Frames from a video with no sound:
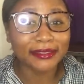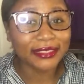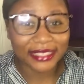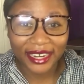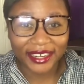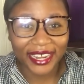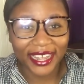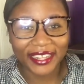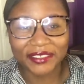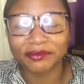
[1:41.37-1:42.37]
Sorry,
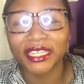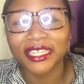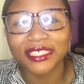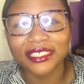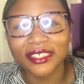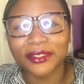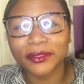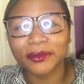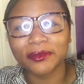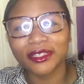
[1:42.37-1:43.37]
y'all. So
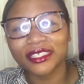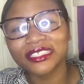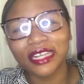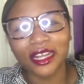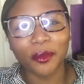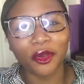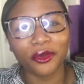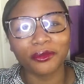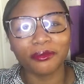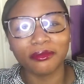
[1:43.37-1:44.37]
we're gonna talk about
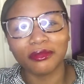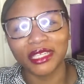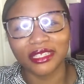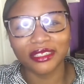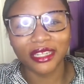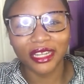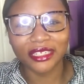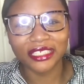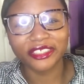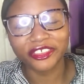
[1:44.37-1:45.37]
me
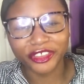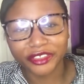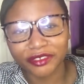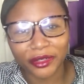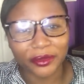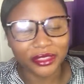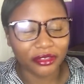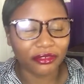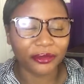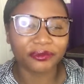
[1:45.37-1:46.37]
handling grief and
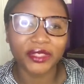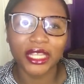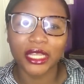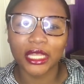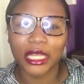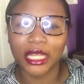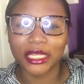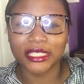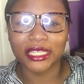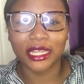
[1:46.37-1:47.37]
whatever,
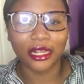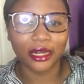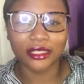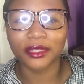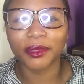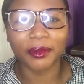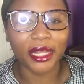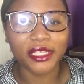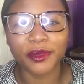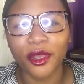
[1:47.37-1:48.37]
cause like a lot of people
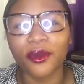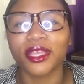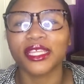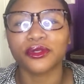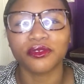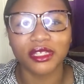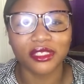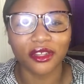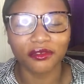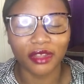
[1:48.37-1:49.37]
ask me how I get over
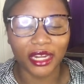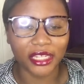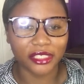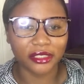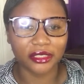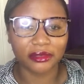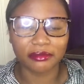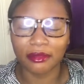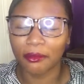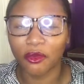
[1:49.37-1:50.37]
stuff, and I just
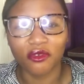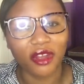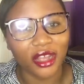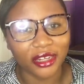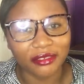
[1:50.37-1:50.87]
move on.